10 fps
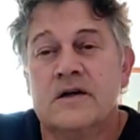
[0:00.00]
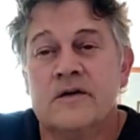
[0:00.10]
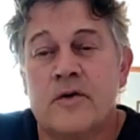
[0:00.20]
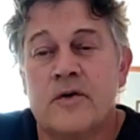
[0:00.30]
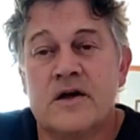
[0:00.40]

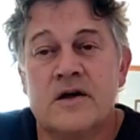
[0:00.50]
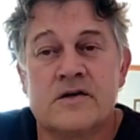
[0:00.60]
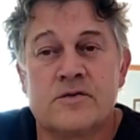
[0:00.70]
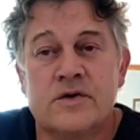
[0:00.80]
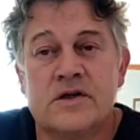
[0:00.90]
if one guy
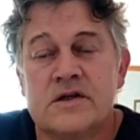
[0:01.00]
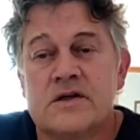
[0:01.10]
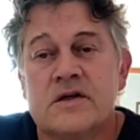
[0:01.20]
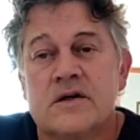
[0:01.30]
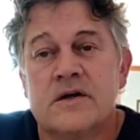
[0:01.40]
is winded.
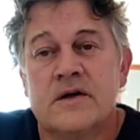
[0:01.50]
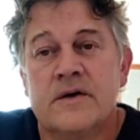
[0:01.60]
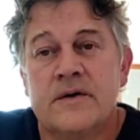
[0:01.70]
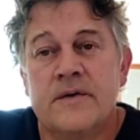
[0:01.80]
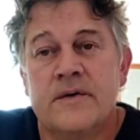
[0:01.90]

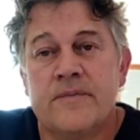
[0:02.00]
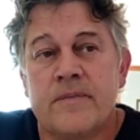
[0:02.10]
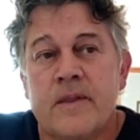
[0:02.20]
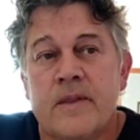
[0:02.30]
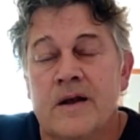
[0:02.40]

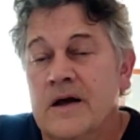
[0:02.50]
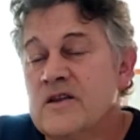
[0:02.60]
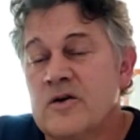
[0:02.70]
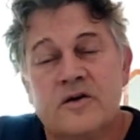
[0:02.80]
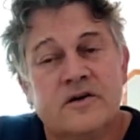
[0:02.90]
And
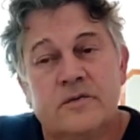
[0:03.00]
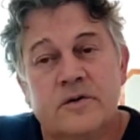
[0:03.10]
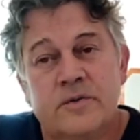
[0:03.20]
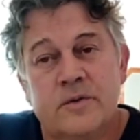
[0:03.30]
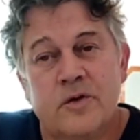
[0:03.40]
later on, there
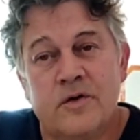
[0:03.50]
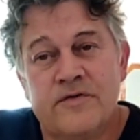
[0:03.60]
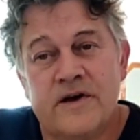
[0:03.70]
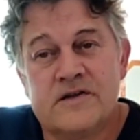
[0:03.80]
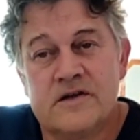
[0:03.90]
would be more
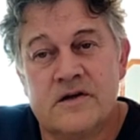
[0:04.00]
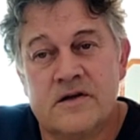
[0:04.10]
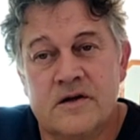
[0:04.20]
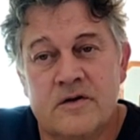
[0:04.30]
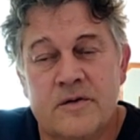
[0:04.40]
fancy
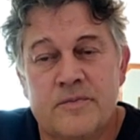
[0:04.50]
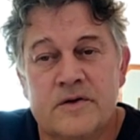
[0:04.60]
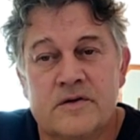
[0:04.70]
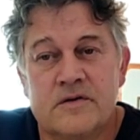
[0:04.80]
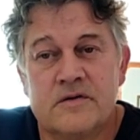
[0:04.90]

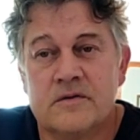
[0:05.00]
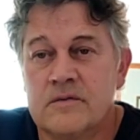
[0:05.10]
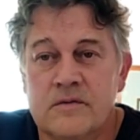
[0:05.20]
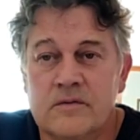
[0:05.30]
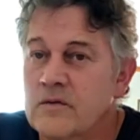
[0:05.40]
equipment
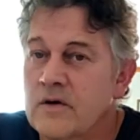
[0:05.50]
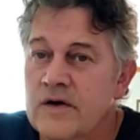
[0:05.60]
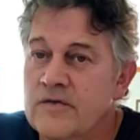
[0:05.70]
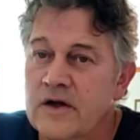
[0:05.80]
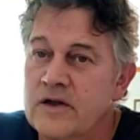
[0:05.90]
to
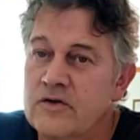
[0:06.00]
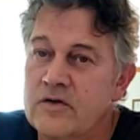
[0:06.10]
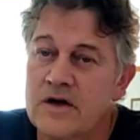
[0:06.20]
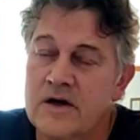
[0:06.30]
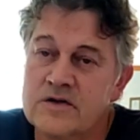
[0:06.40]
have only
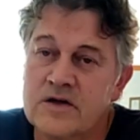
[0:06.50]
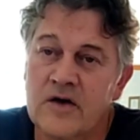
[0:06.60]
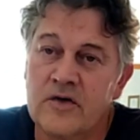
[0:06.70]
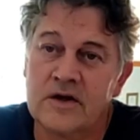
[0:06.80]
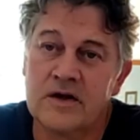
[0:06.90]
2 guys
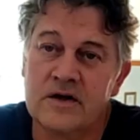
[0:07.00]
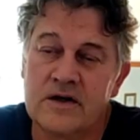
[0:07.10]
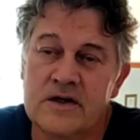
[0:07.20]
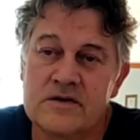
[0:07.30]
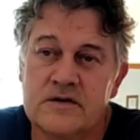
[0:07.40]
carrying a
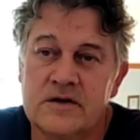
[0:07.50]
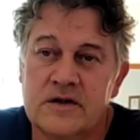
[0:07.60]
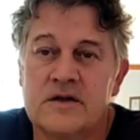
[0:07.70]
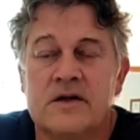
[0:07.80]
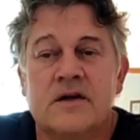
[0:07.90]

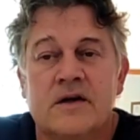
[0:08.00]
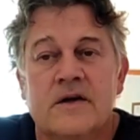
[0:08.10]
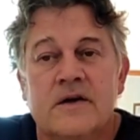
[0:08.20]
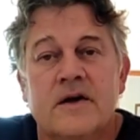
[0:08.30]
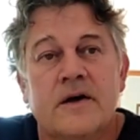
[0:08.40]
casualty,
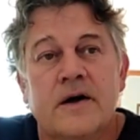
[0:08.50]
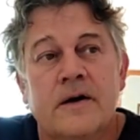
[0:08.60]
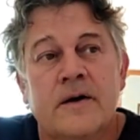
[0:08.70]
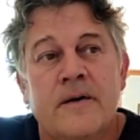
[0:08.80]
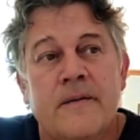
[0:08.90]

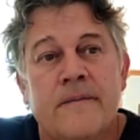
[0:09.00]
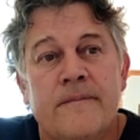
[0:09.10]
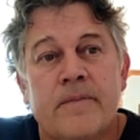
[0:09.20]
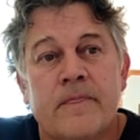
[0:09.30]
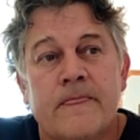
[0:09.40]

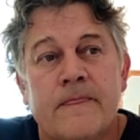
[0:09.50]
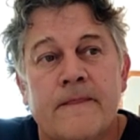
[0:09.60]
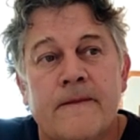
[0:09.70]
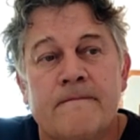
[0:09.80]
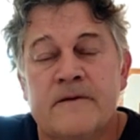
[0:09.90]

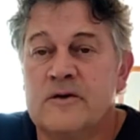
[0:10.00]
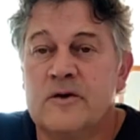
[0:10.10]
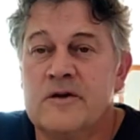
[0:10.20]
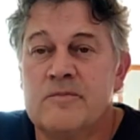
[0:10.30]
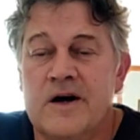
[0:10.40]
but
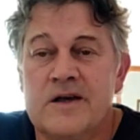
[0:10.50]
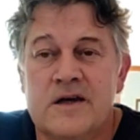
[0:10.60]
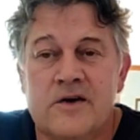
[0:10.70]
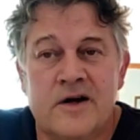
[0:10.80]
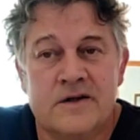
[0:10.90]
not in my
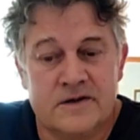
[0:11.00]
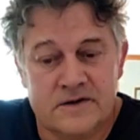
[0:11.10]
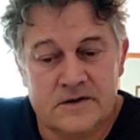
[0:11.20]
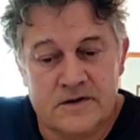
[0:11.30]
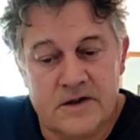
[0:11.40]
era.
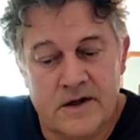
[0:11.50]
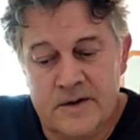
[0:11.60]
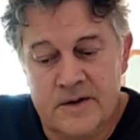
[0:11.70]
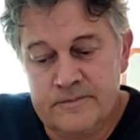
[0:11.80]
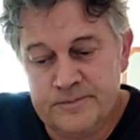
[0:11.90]

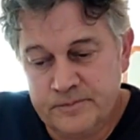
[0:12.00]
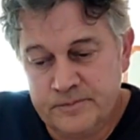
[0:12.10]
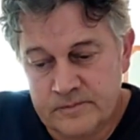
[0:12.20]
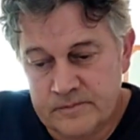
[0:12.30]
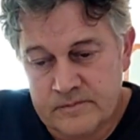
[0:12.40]
Then